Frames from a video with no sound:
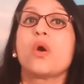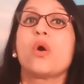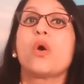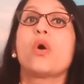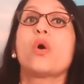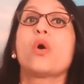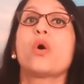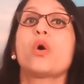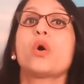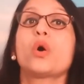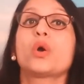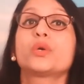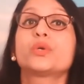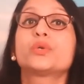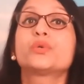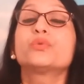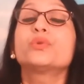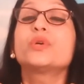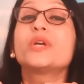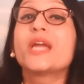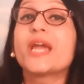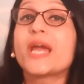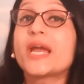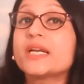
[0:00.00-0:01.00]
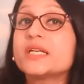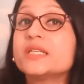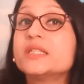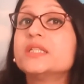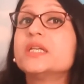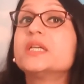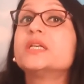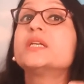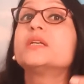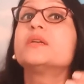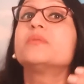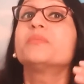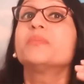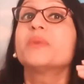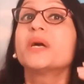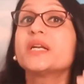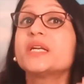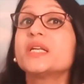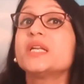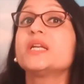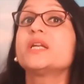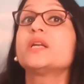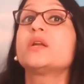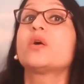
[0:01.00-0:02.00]
or to get the
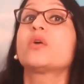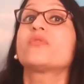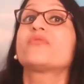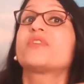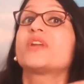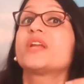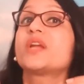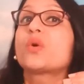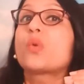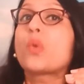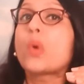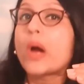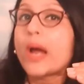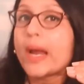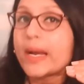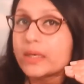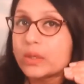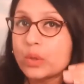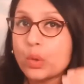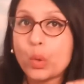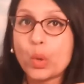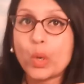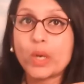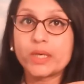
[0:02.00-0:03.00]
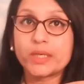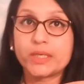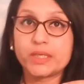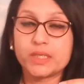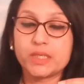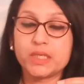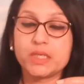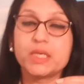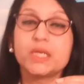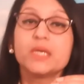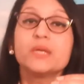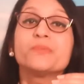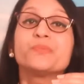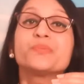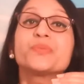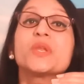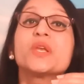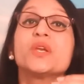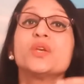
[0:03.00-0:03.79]
material of required quality,